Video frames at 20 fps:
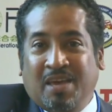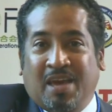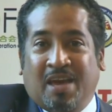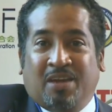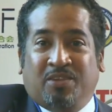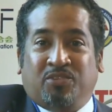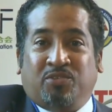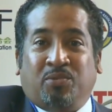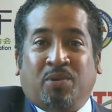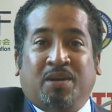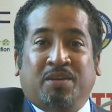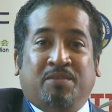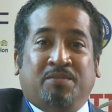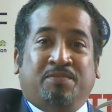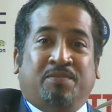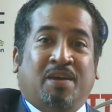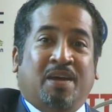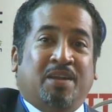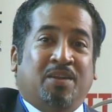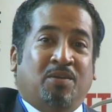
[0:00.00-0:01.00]
and try to
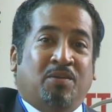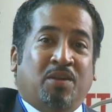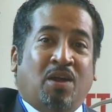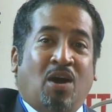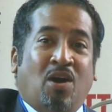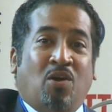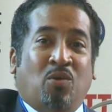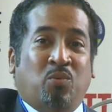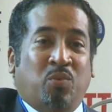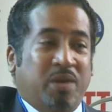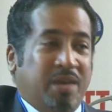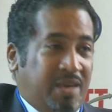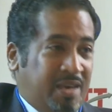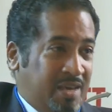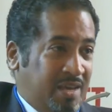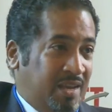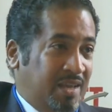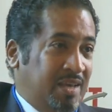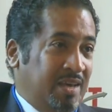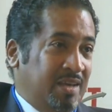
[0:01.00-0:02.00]
find out how we
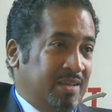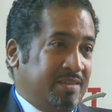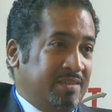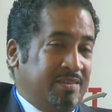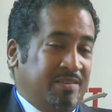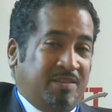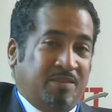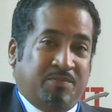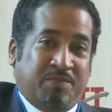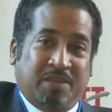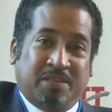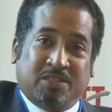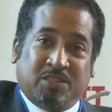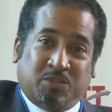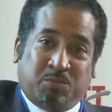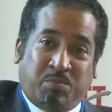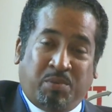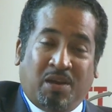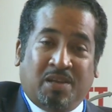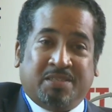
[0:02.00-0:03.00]
can get the
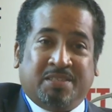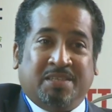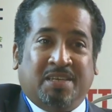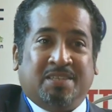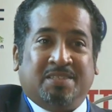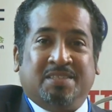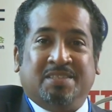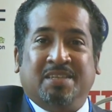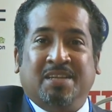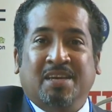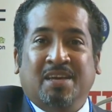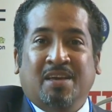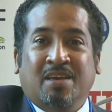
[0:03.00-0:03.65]
visas processed?